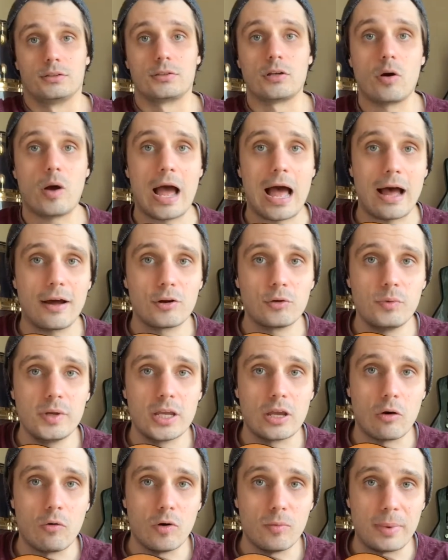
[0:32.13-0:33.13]
So how do we
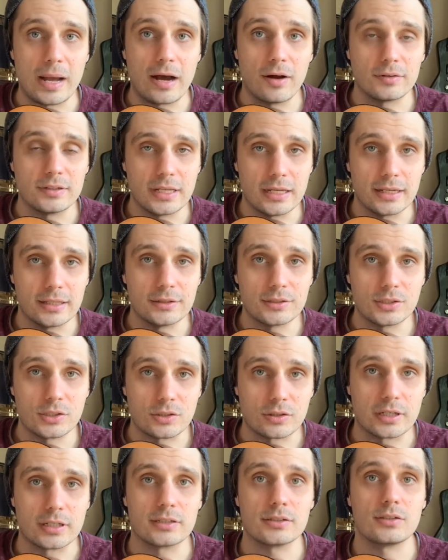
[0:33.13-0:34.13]
go about getting the
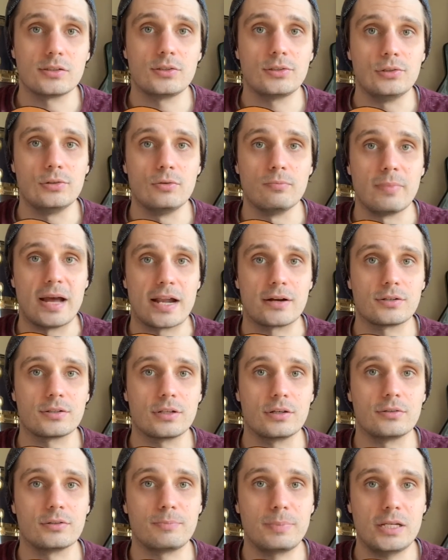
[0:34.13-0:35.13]
strings to match
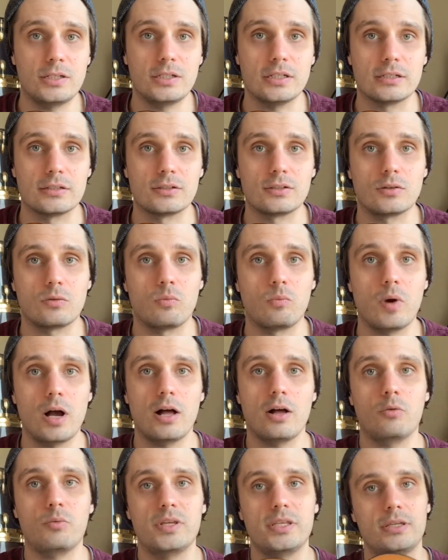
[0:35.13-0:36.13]
those pitches?
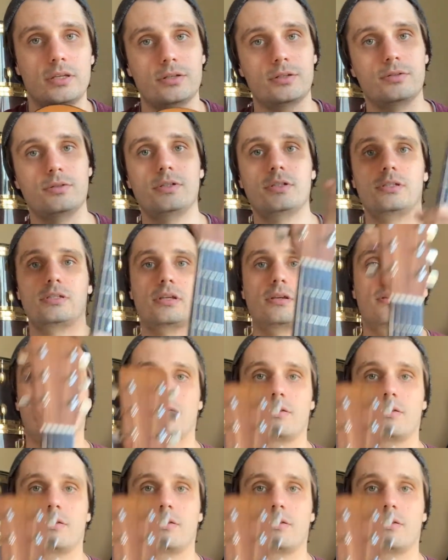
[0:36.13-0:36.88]
Well, we use